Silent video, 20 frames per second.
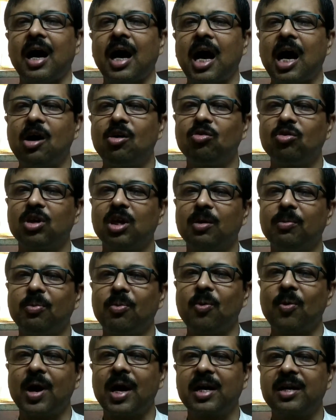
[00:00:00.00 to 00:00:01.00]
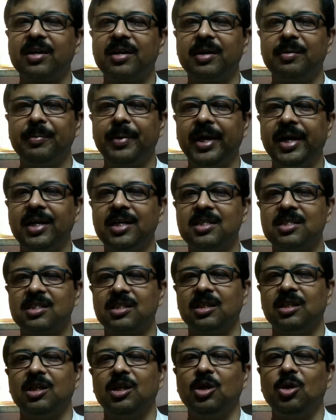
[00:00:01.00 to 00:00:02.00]
out of what remains,
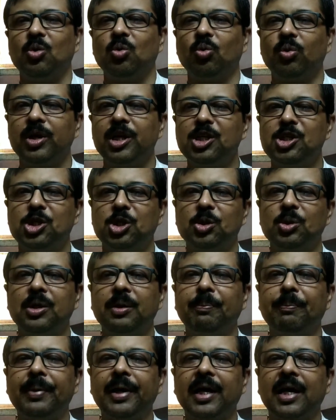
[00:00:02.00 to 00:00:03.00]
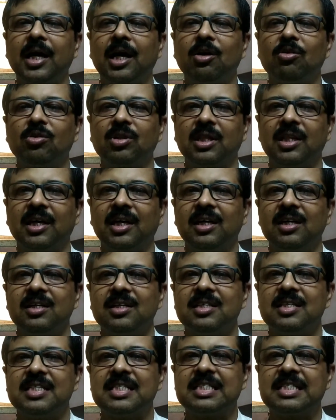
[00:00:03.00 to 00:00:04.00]
we should pick out the
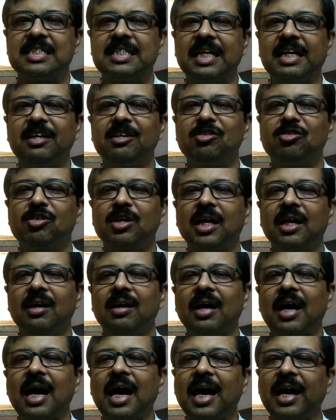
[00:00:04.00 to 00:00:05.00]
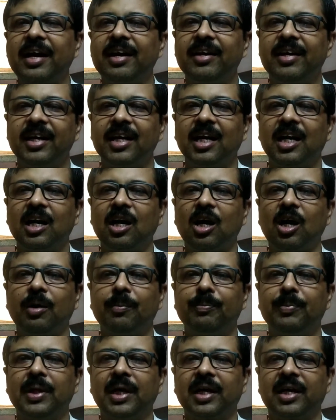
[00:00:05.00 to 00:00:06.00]
central idea
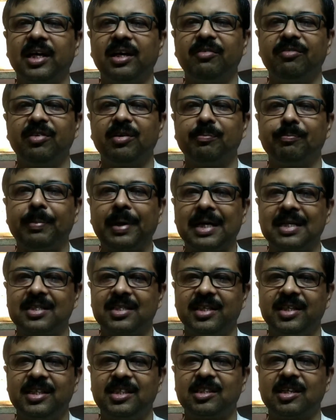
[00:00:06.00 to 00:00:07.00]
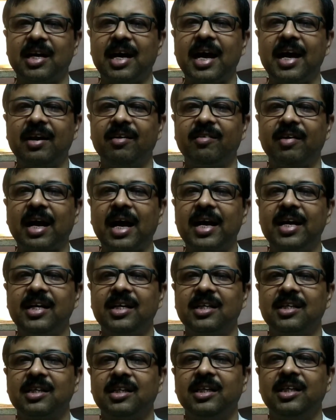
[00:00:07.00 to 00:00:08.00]
of the given passage and write
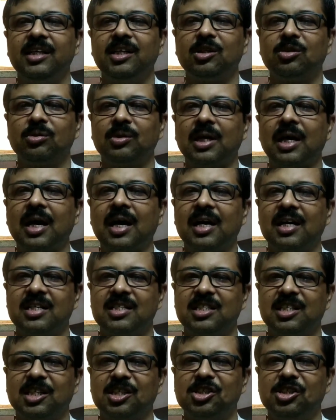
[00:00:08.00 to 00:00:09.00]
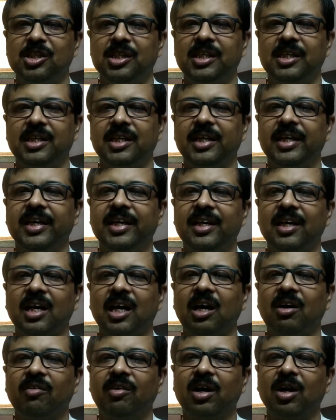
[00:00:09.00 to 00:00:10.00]
into the answer sheet in
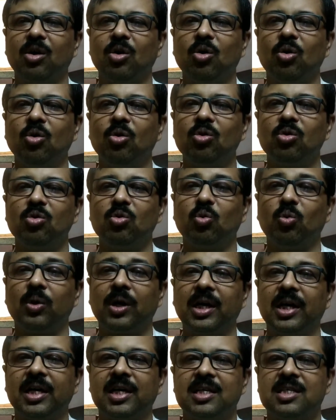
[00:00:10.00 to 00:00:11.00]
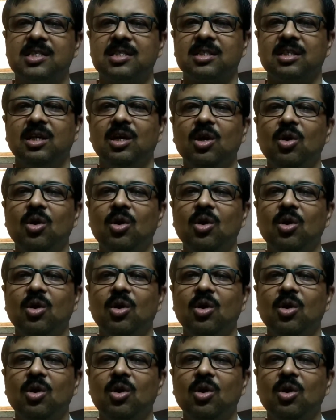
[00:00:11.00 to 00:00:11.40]
our own words.